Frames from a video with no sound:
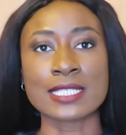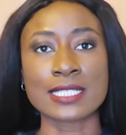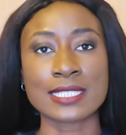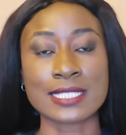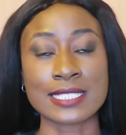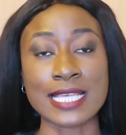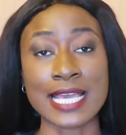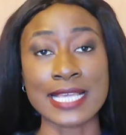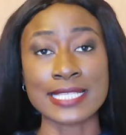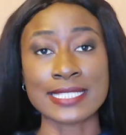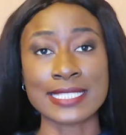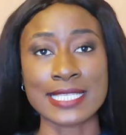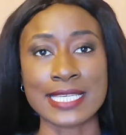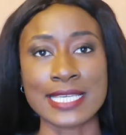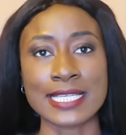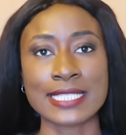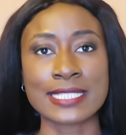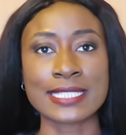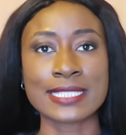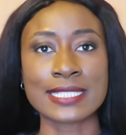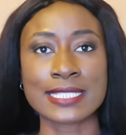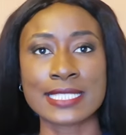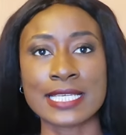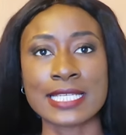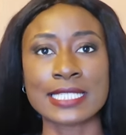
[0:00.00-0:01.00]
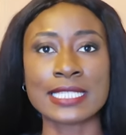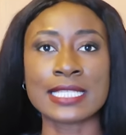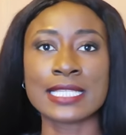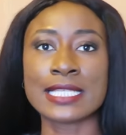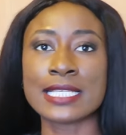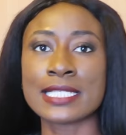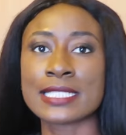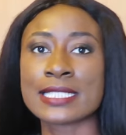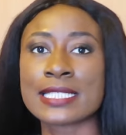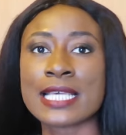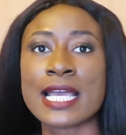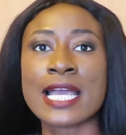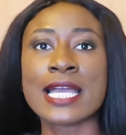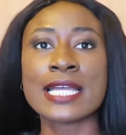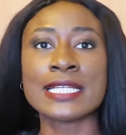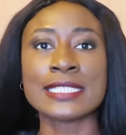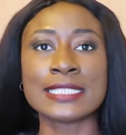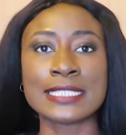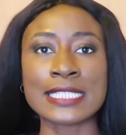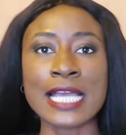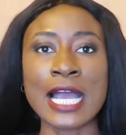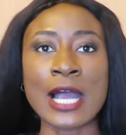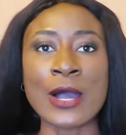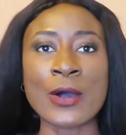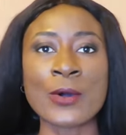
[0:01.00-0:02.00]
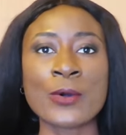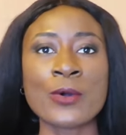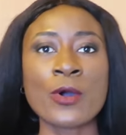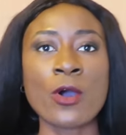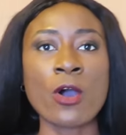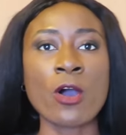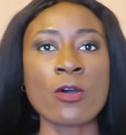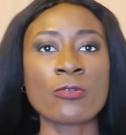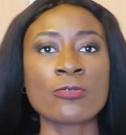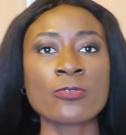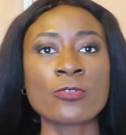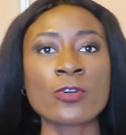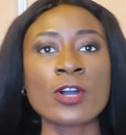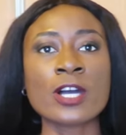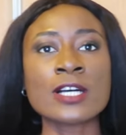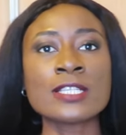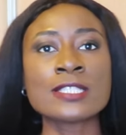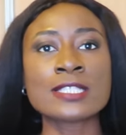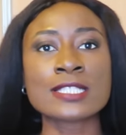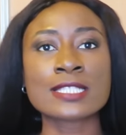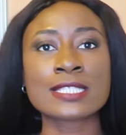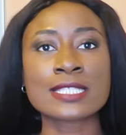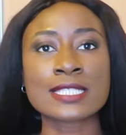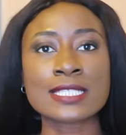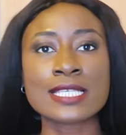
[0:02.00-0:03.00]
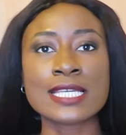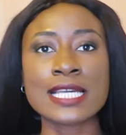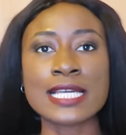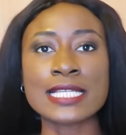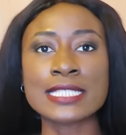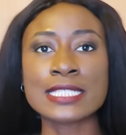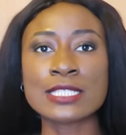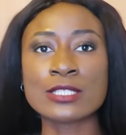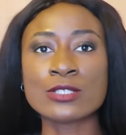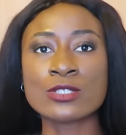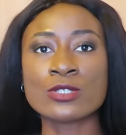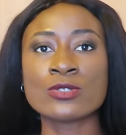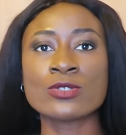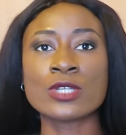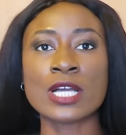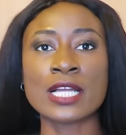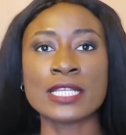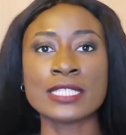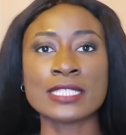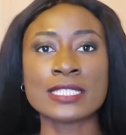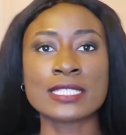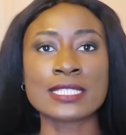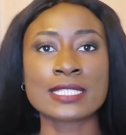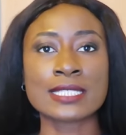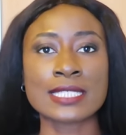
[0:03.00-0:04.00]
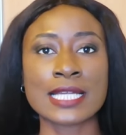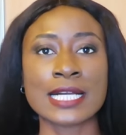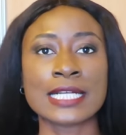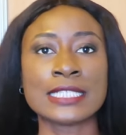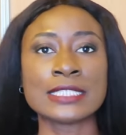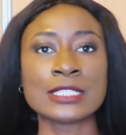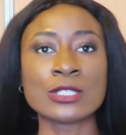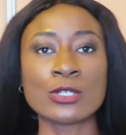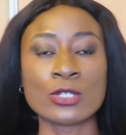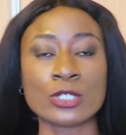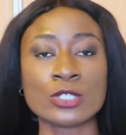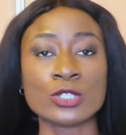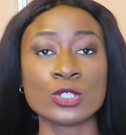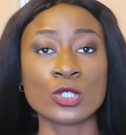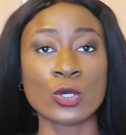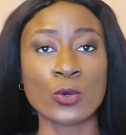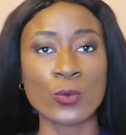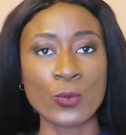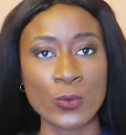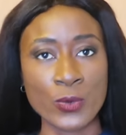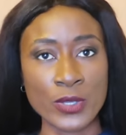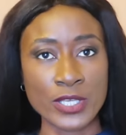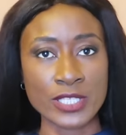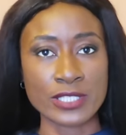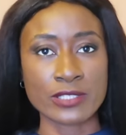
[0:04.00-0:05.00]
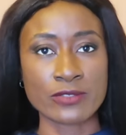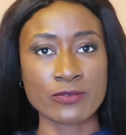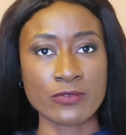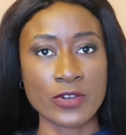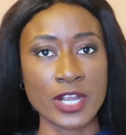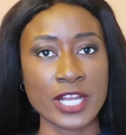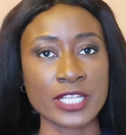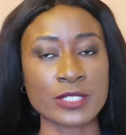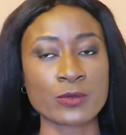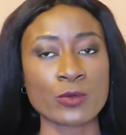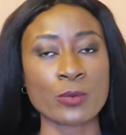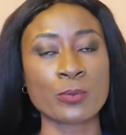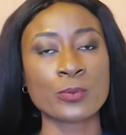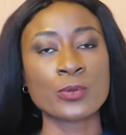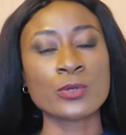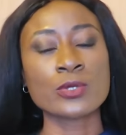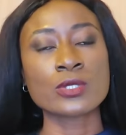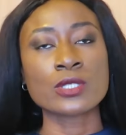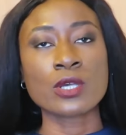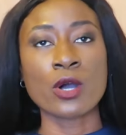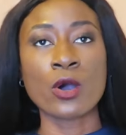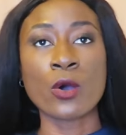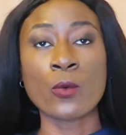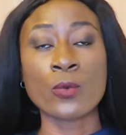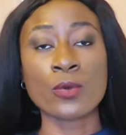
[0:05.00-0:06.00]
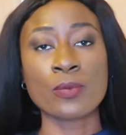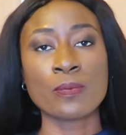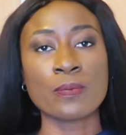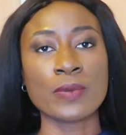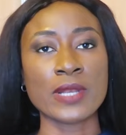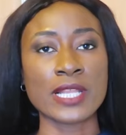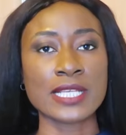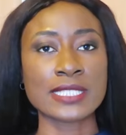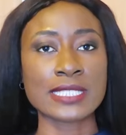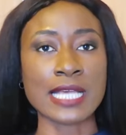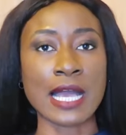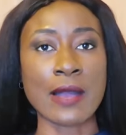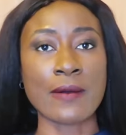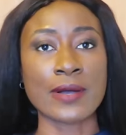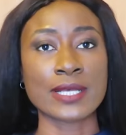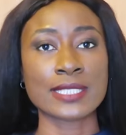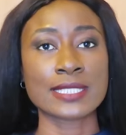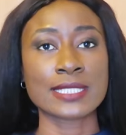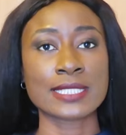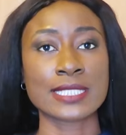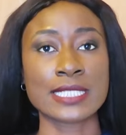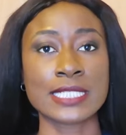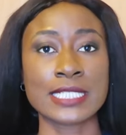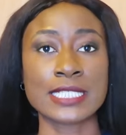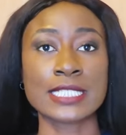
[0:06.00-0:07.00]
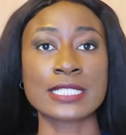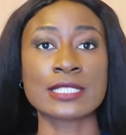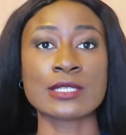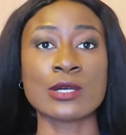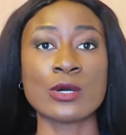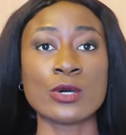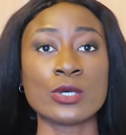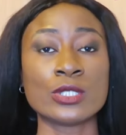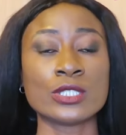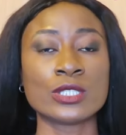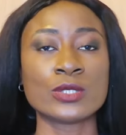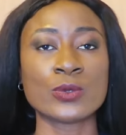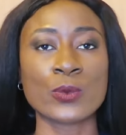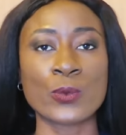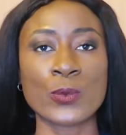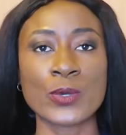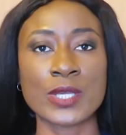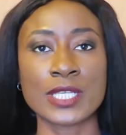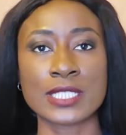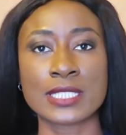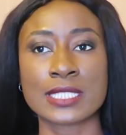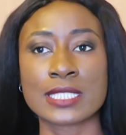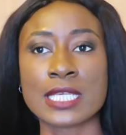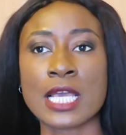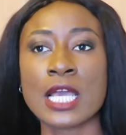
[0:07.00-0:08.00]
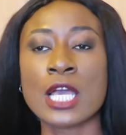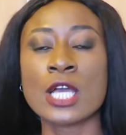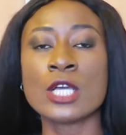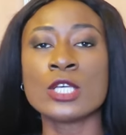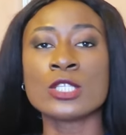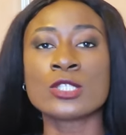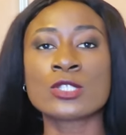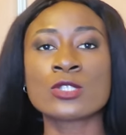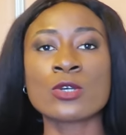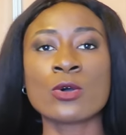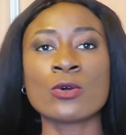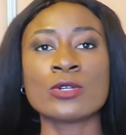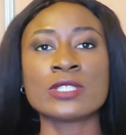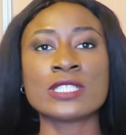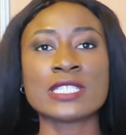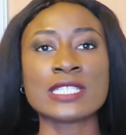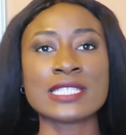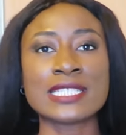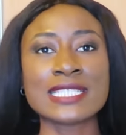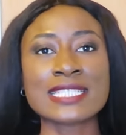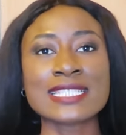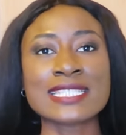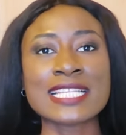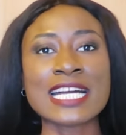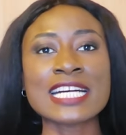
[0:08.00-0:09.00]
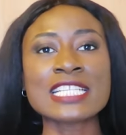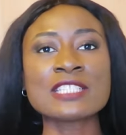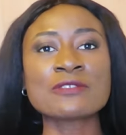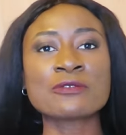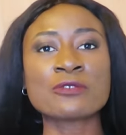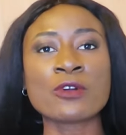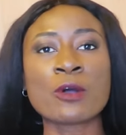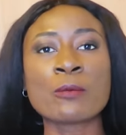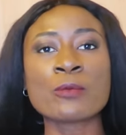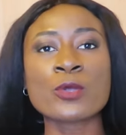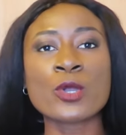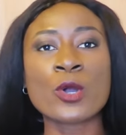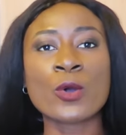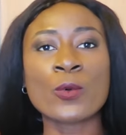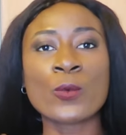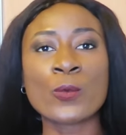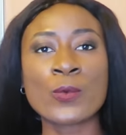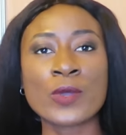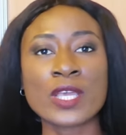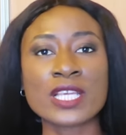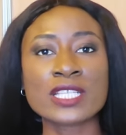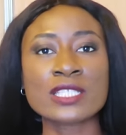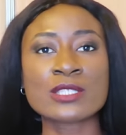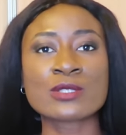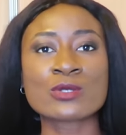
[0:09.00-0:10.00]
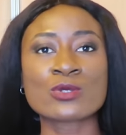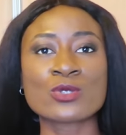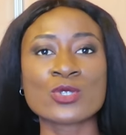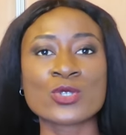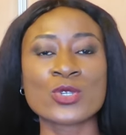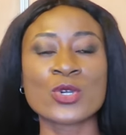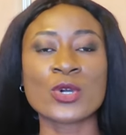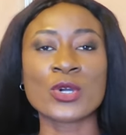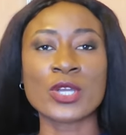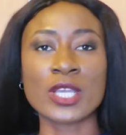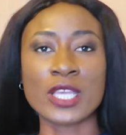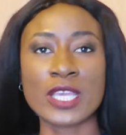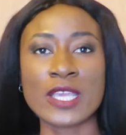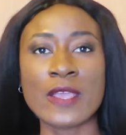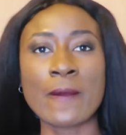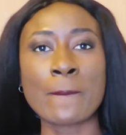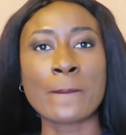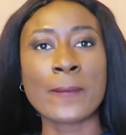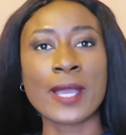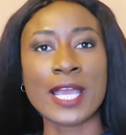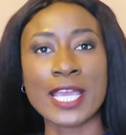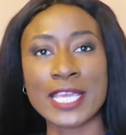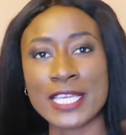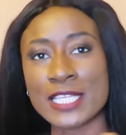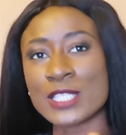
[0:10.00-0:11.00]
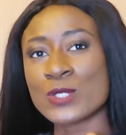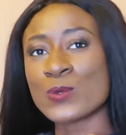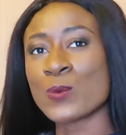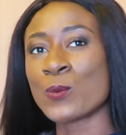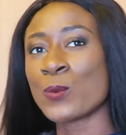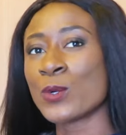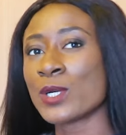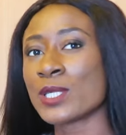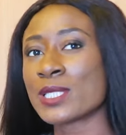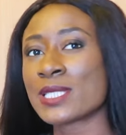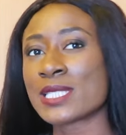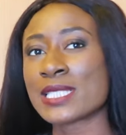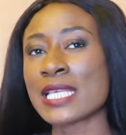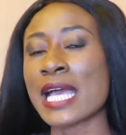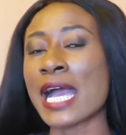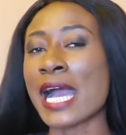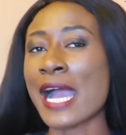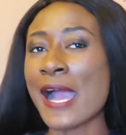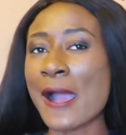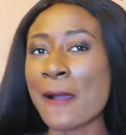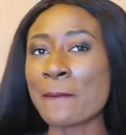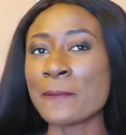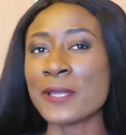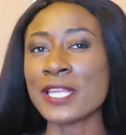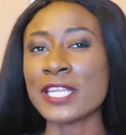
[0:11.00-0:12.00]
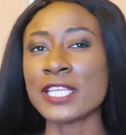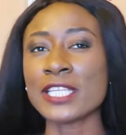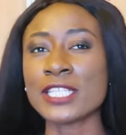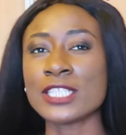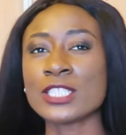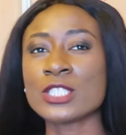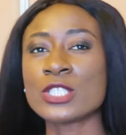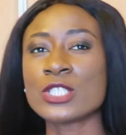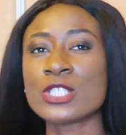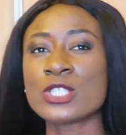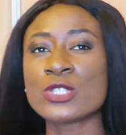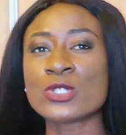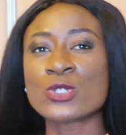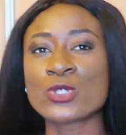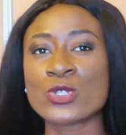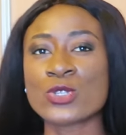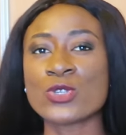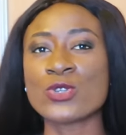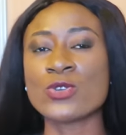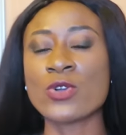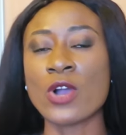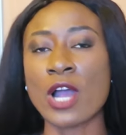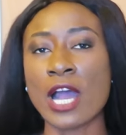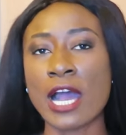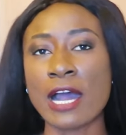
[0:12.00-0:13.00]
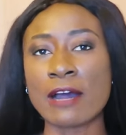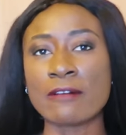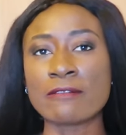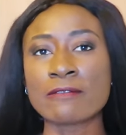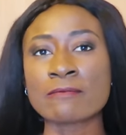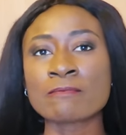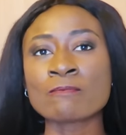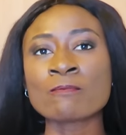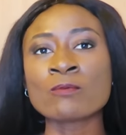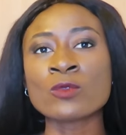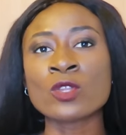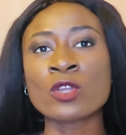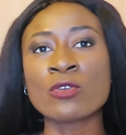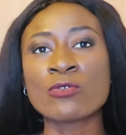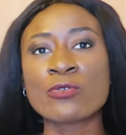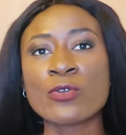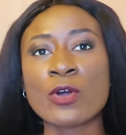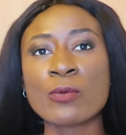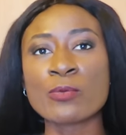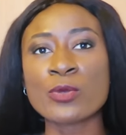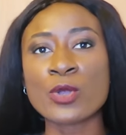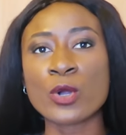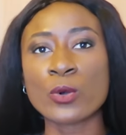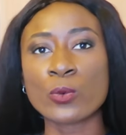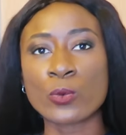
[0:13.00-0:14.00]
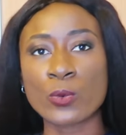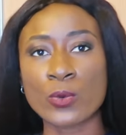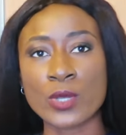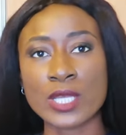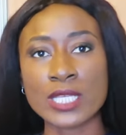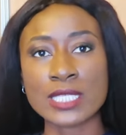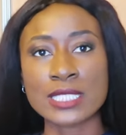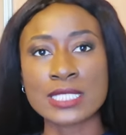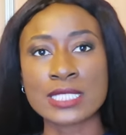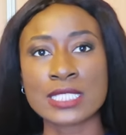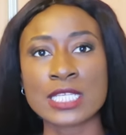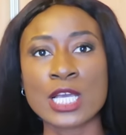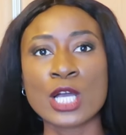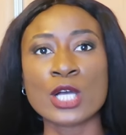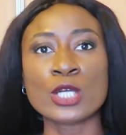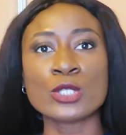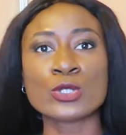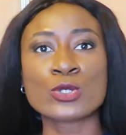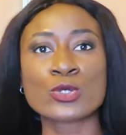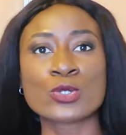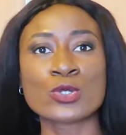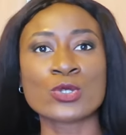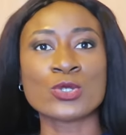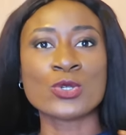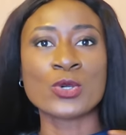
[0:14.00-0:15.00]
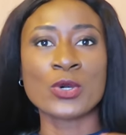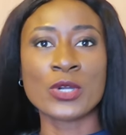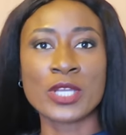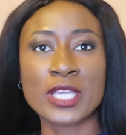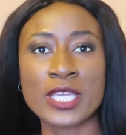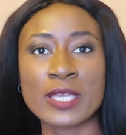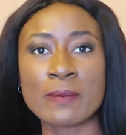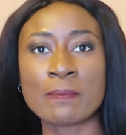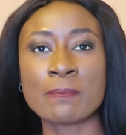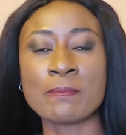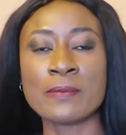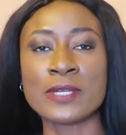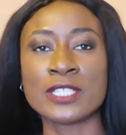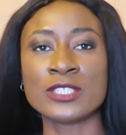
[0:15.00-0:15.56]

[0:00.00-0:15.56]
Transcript: size 8 skirt length now of course the skirts usually stand on your waist right we put or we place our skirts on the waist so the distance from your waist to your hip is what how many inches do you have from your waist to your hip